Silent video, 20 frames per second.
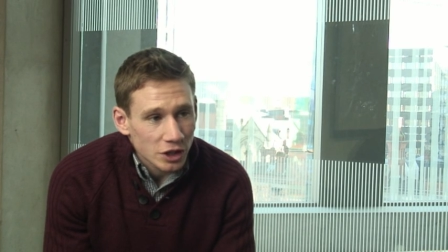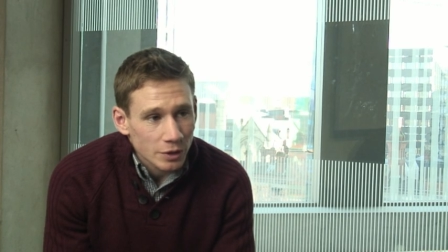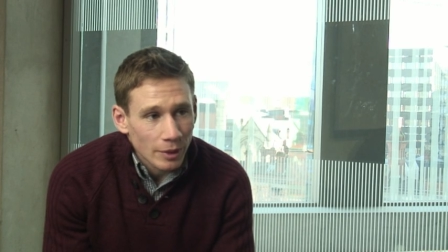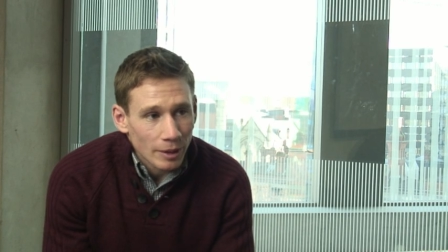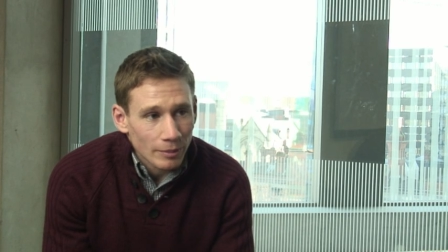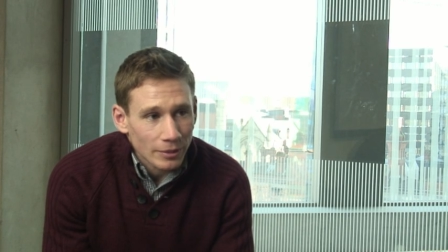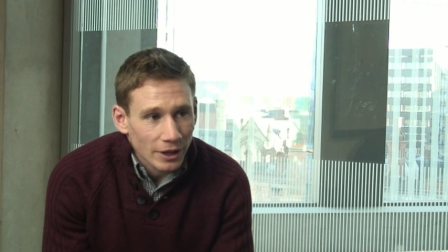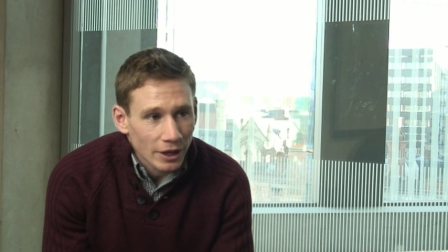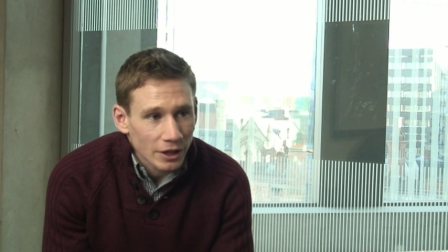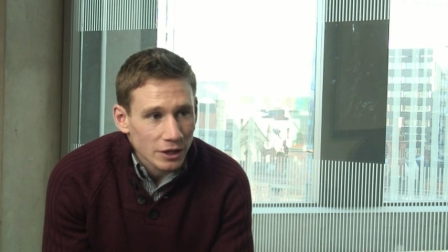
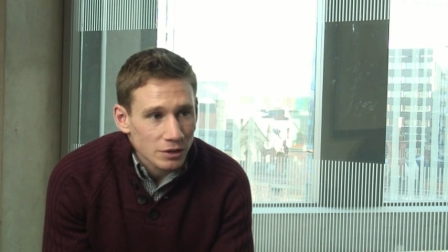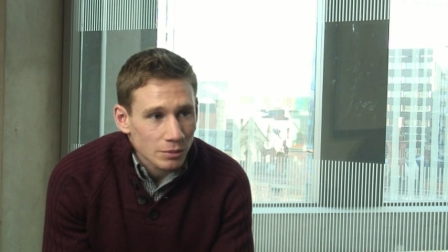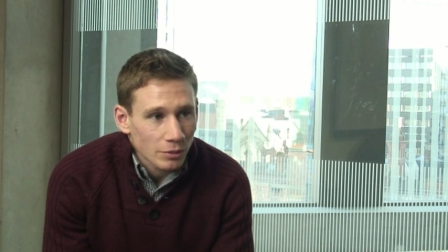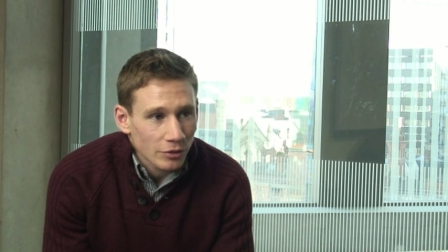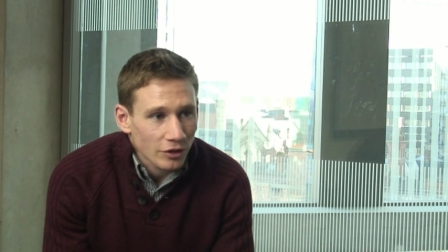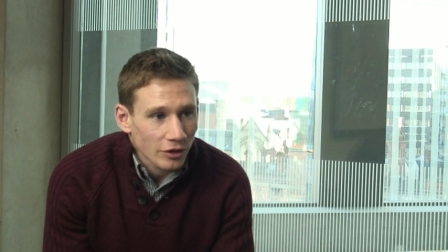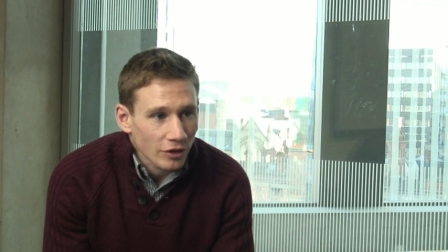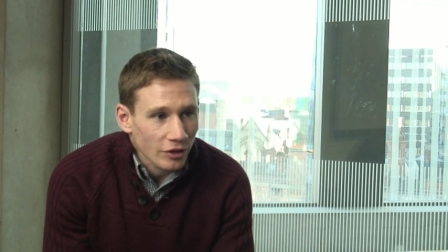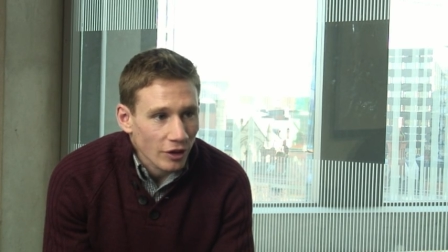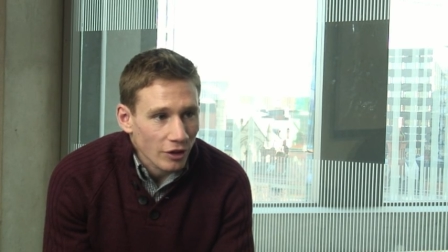application was
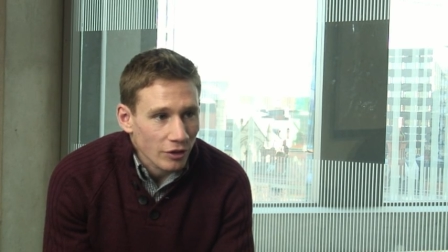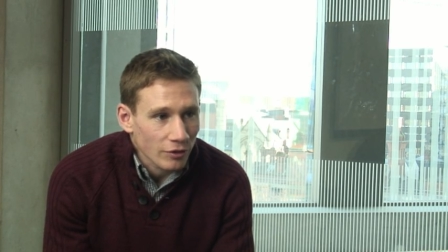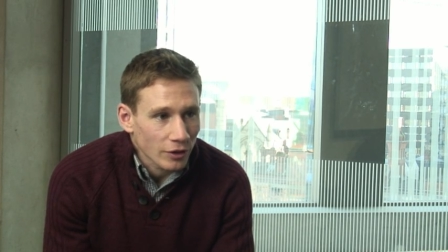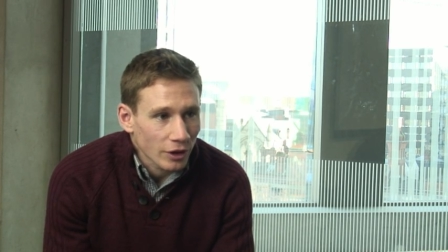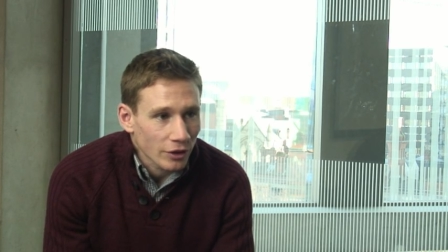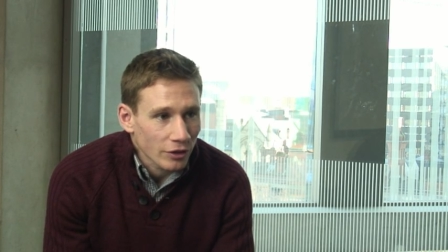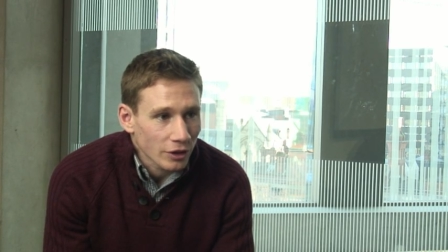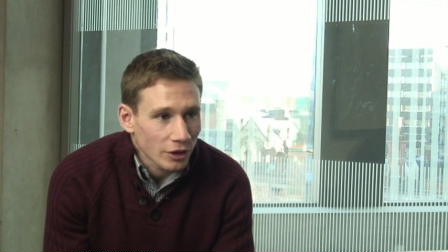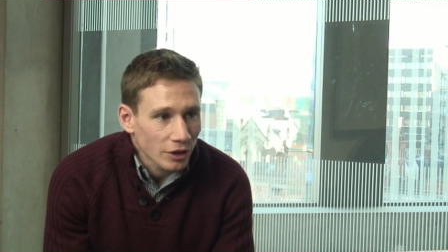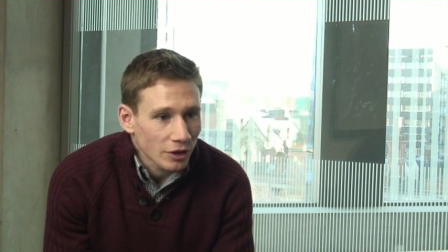successful, I
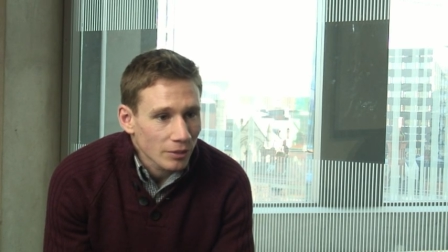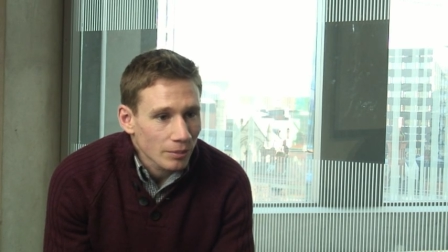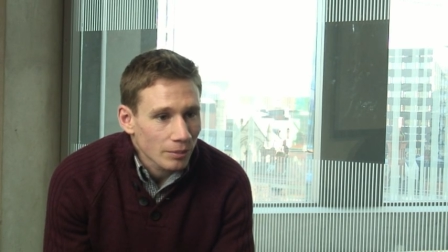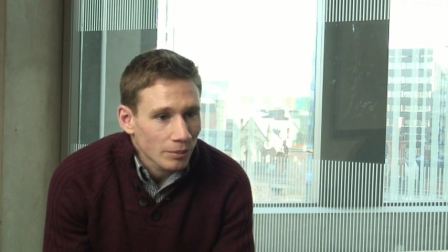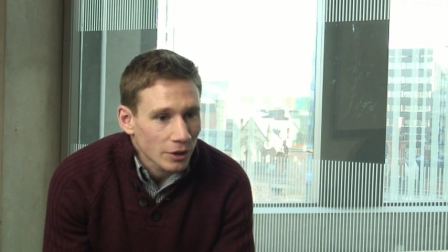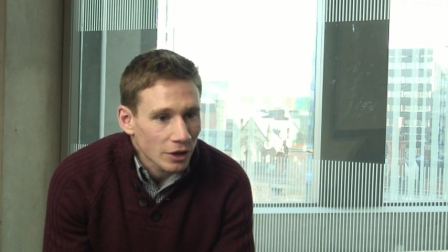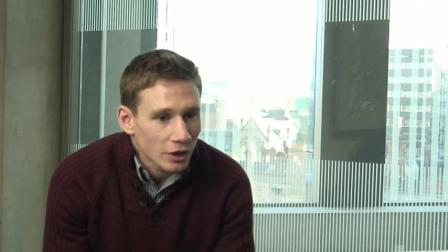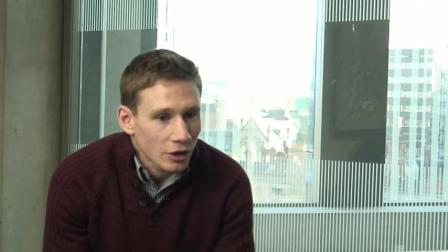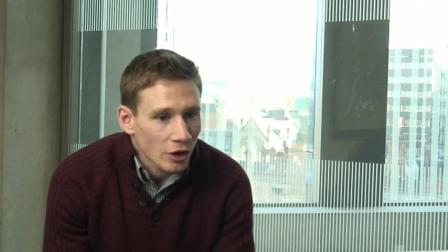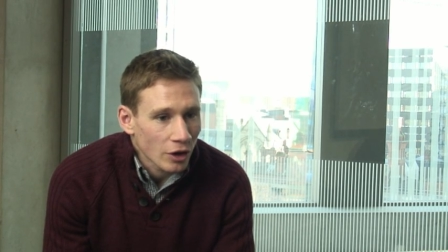think,
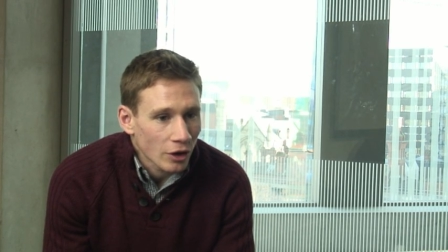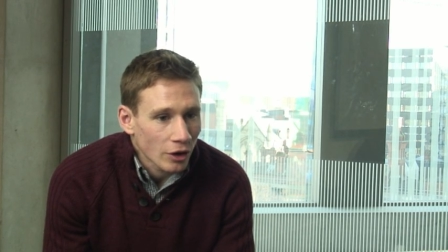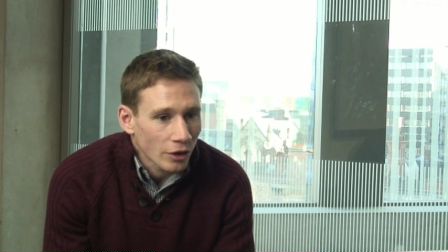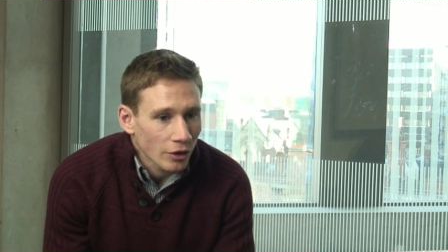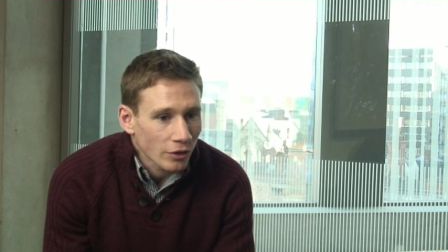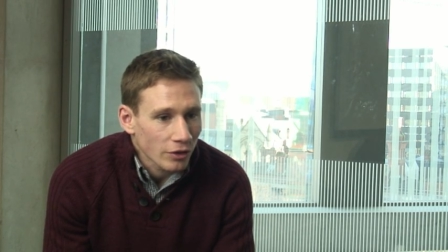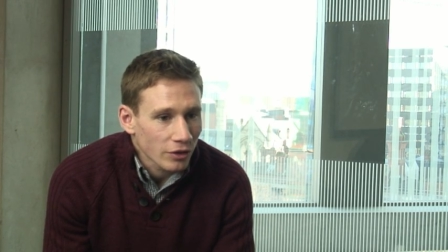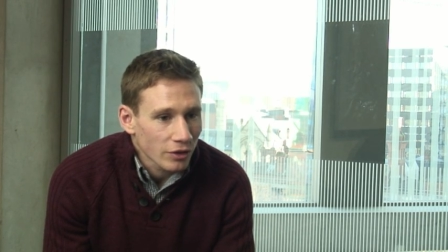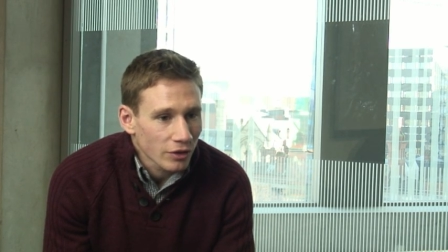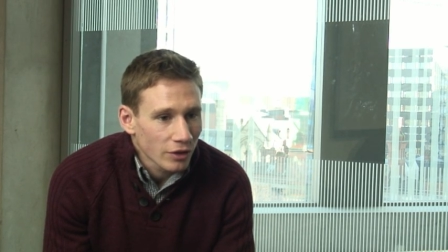
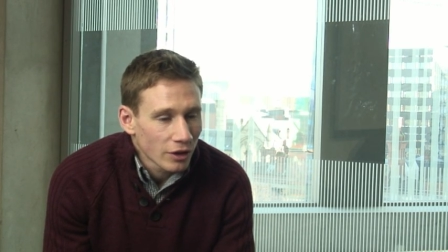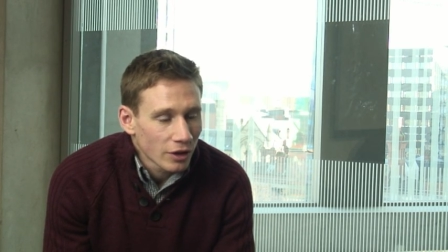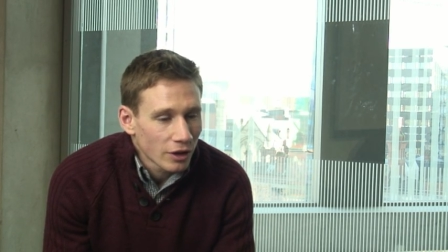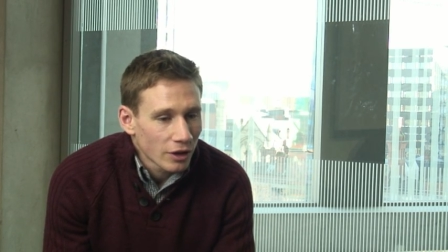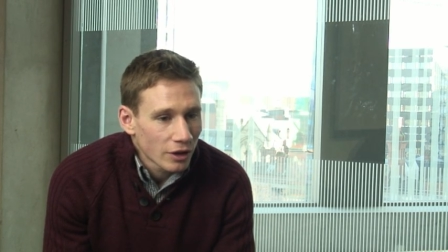because